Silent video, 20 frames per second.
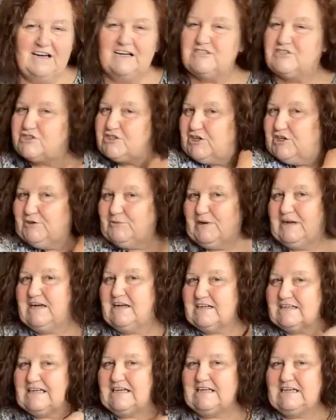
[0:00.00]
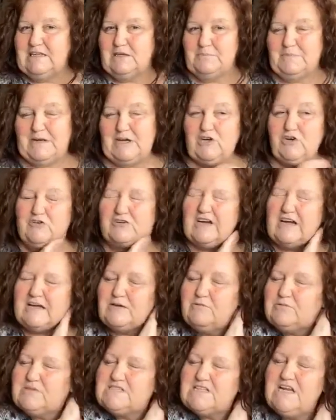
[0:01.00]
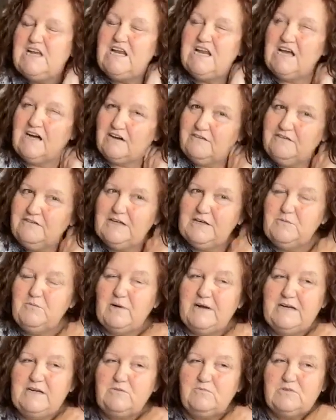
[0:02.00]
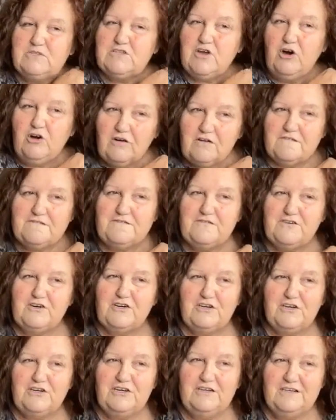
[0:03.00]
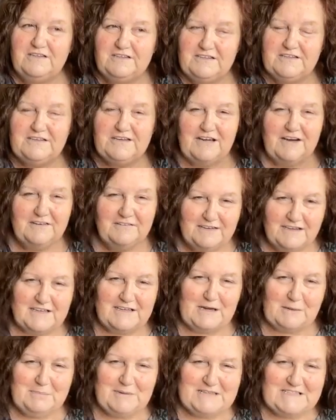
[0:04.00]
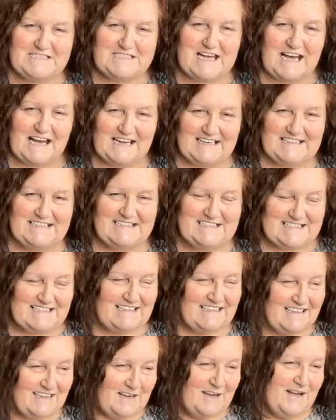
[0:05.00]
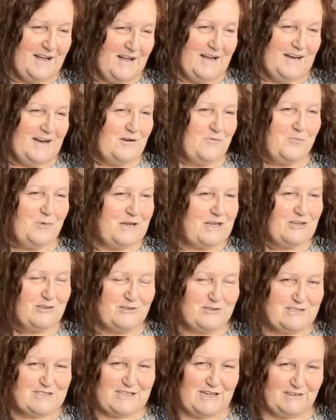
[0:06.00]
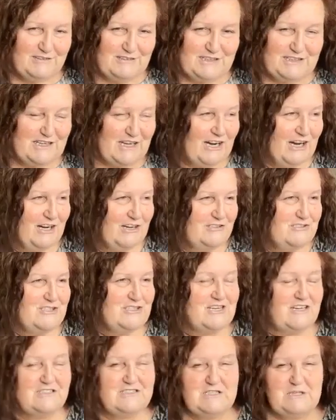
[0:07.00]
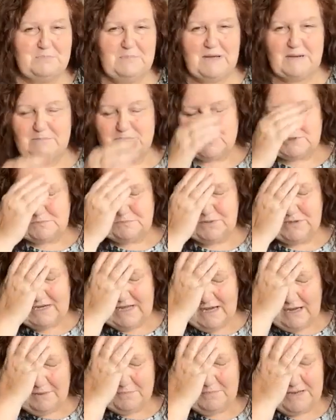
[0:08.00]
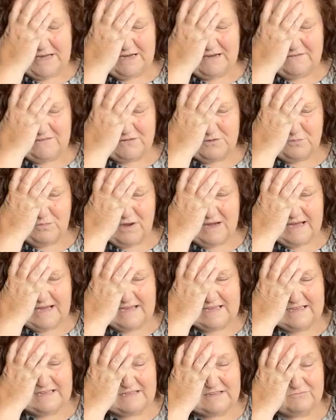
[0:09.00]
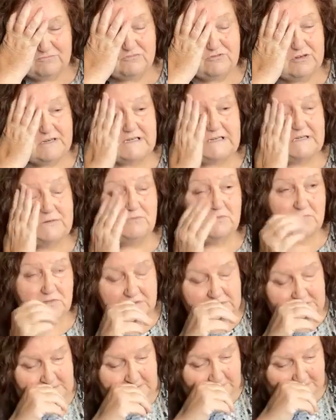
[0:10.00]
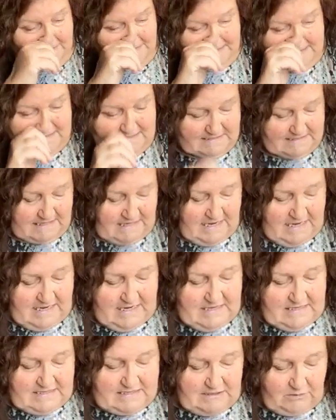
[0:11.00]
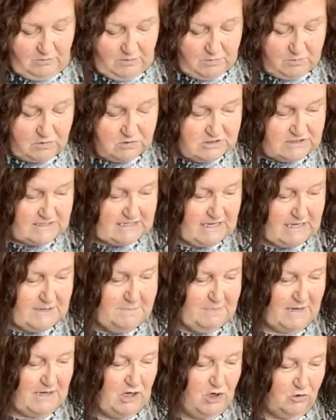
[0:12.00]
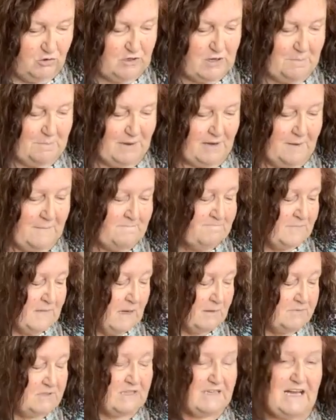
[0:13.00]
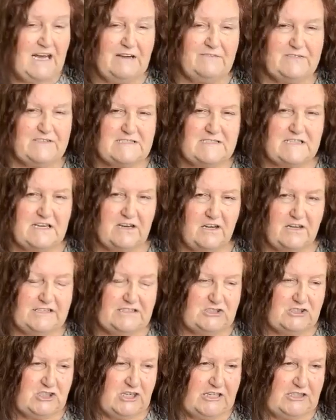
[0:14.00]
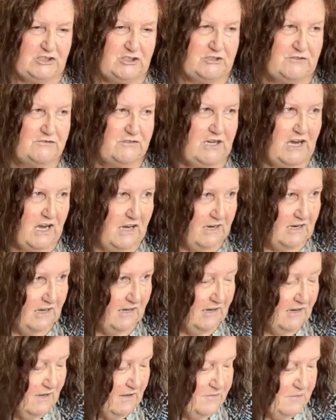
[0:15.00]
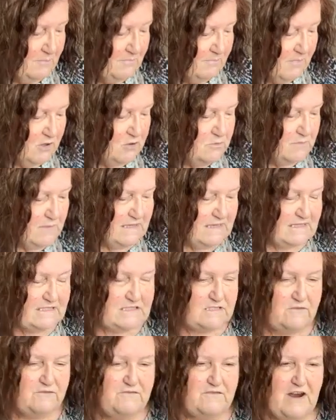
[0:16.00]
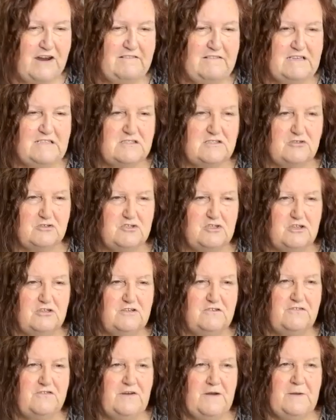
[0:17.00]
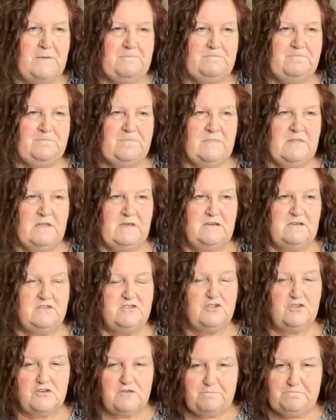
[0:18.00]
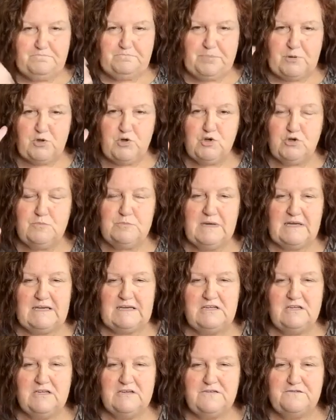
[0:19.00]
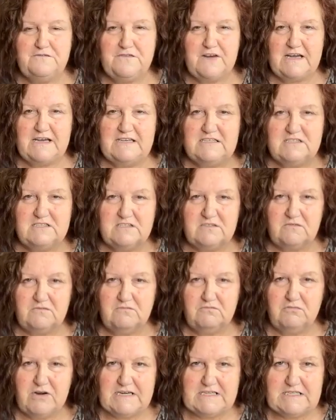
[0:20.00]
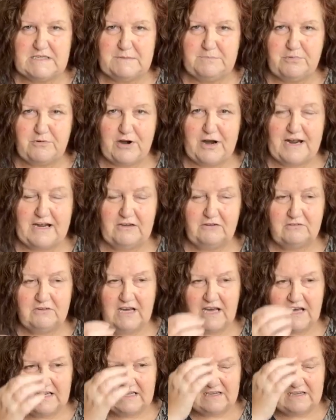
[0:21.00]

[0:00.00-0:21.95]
I do. I like it a little bit longer. It was lovely when it was hot for, you know, a couple of days, a week or so ago, just to be able to put it up out of the way. It really was nice. So I want to keep it longer, but I'm going to have a slight change of colour. At the moment, it's very sort of boom in your face, ready brown.